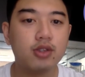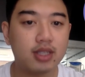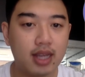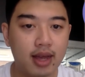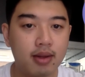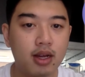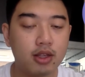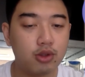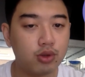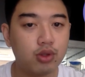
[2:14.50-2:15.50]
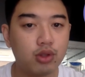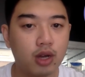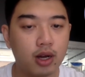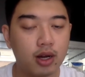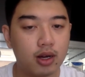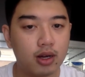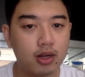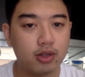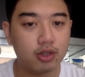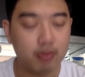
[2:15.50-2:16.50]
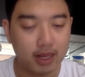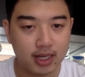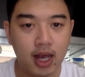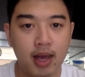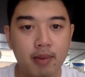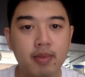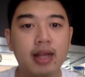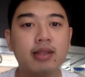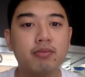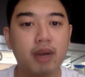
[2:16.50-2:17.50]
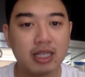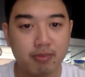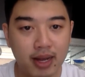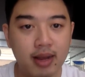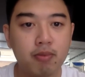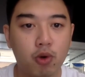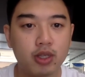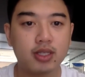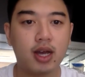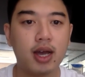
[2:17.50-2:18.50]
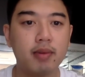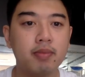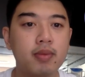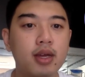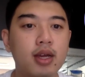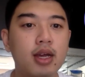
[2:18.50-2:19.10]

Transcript: to spend time, and by spending more time